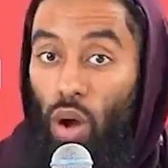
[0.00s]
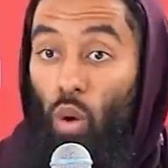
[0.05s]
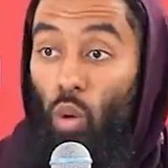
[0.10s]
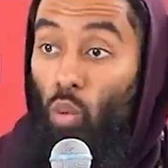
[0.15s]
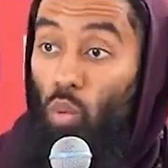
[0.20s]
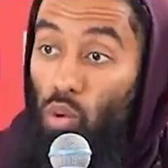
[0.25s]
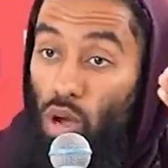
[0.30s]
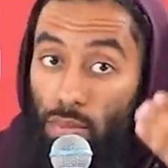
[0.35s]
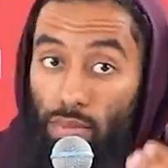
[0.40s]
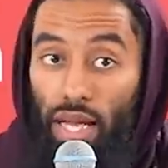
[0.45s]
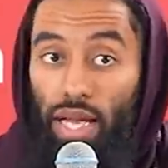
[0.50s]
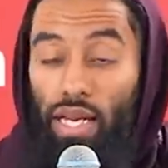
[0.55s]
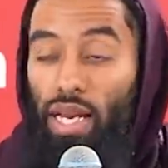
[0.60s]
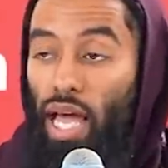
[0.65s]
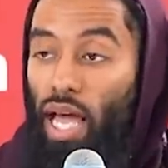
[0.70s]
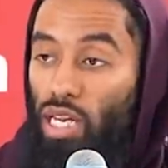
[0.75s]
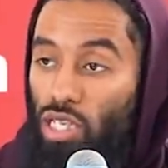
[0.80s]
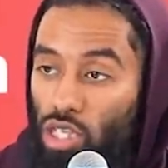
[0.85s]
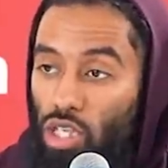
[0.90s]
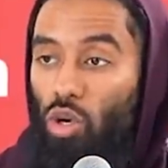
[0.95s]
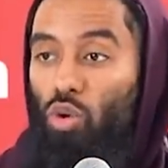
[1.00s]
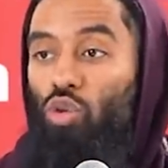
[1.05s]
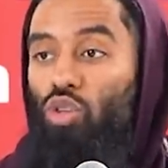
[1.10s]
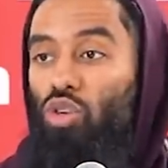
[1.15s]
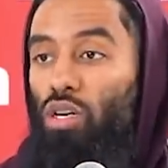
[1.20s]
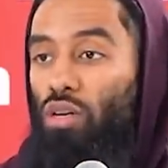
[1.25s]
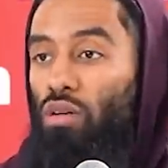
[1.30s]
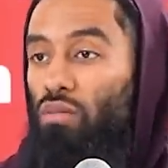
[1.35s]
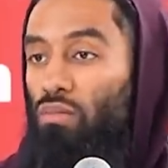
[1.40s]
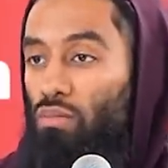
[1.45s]
Women and
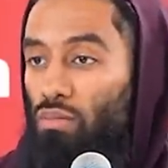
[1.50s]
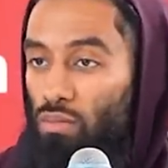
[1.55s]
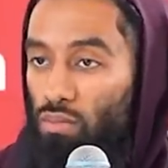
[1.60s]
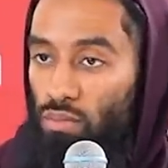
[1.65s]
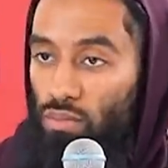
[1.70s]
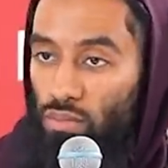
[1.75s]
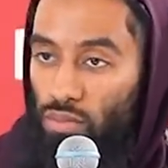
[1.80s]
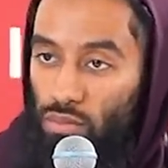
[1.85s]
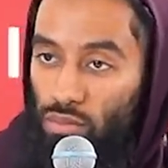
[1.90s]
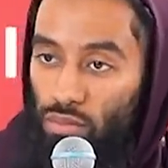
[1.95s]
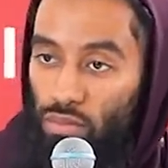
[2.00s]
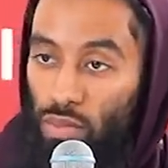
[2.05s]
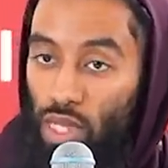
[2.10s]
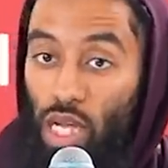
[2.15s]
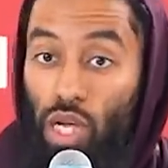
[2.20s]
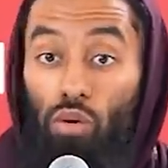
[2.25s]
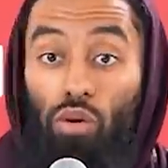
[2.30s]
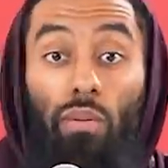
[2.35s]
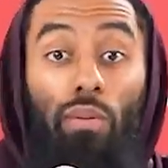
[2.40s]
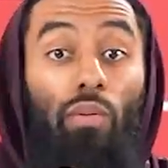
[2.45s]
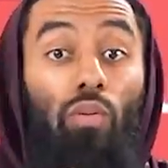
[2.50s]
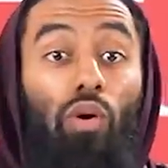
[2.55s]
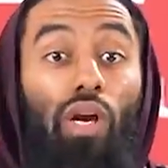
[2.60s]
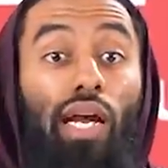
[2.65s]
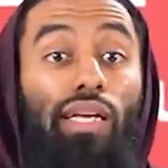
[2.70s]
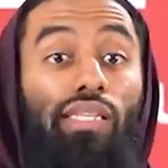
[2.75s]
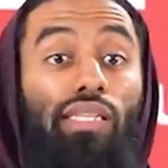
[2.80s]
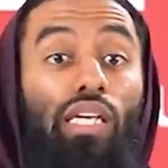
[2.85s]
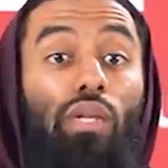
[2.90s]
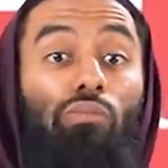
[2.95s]
children. Remember what
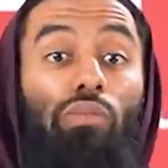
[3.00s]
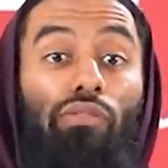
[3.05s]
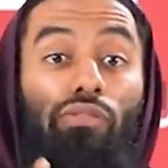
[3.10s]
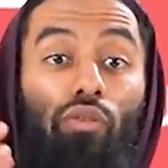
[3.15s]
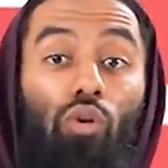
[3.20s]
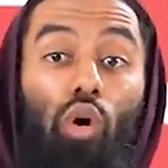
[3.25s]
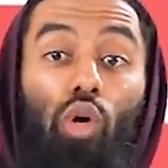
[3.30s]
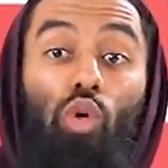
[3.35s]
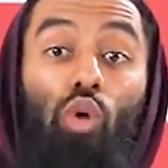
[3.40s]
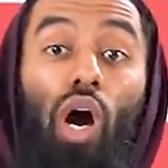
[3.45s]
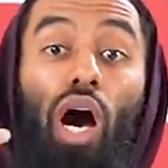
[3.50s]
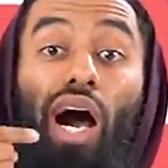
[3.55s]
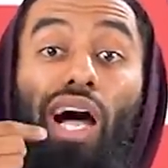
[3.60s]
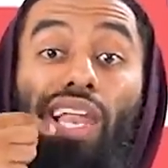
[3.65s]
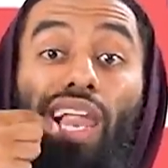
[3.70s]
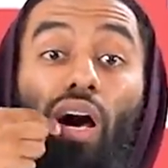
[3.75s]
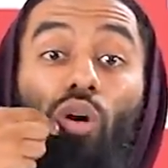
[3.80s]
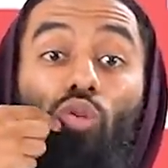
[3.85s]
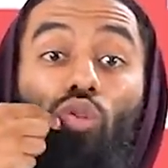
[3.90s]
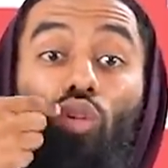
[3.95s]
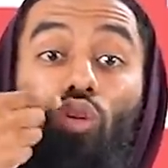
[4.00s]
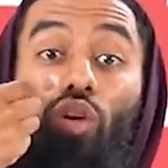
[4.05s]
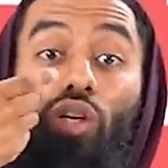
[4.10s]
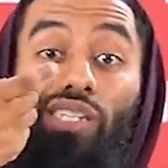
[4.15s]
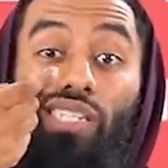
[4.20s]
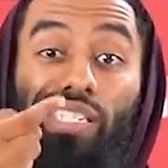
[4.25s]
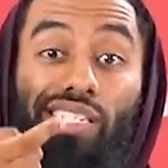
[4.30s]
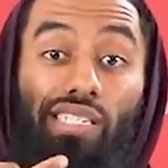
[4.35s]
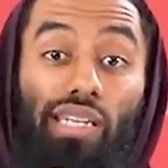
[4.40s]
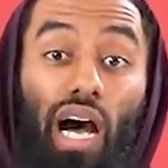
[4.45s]
I said before, you are allowed to
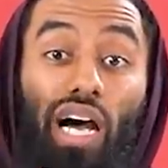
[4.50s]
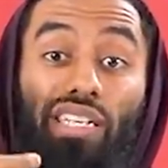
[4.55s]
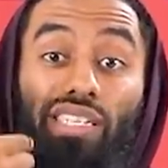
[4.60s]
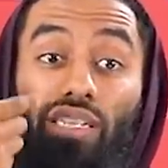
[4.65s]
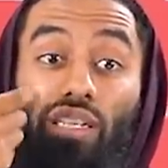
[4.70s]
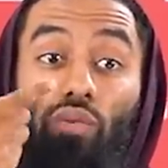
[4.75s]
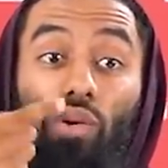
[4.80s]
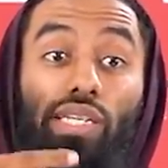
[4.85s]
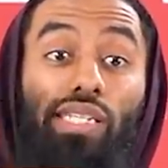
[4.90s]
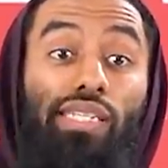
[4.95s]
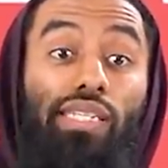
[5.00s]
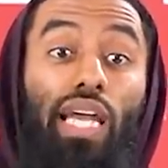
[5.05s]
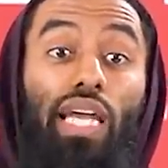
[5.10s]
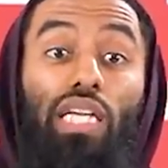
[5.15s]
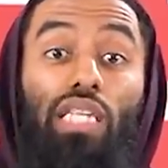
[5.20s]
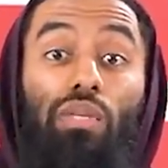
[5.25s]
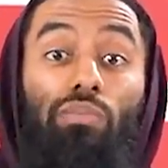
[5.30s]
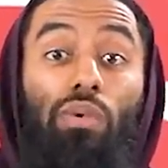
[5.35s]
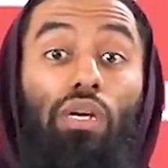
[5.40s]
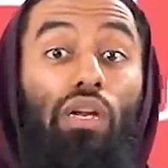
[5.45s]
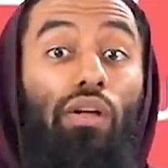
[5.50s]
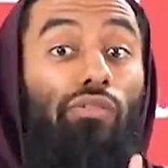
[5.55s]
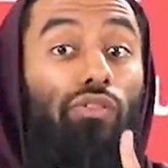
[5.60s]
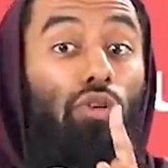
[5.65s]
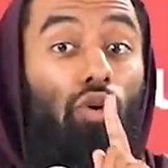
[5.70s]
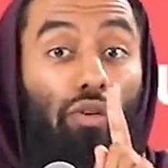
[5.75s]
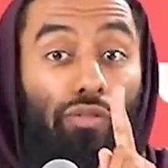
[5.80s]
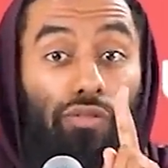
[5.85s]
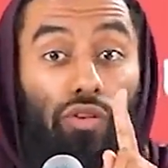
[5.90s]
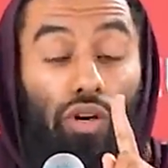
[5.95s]
utter a statement of
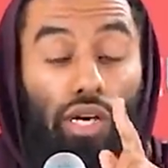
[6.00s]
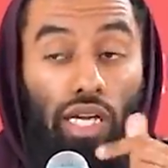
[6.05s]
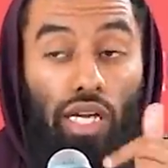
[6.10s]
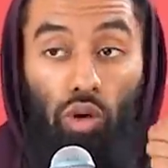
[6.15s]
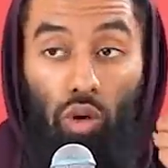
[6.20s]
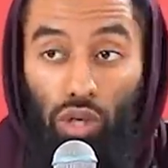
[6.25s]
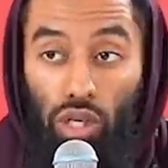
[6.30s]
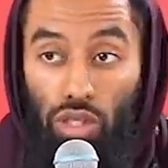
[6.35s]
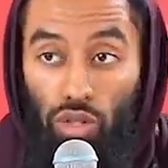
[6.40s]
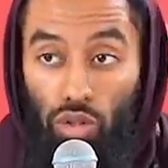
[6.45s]
kufr in order